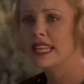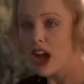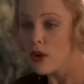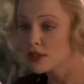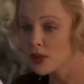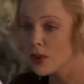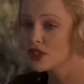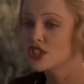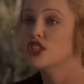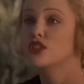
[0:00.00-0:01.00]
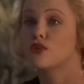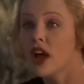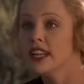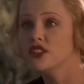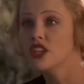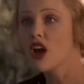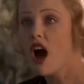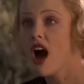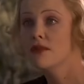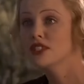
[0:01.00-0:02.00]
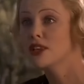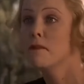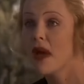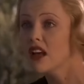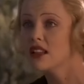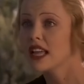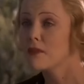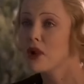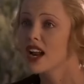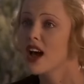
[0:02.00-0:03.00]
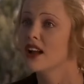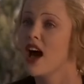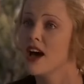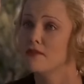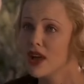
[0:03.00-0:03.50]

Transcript: now I'm supposed to just run into your arms and melt like butter on a hot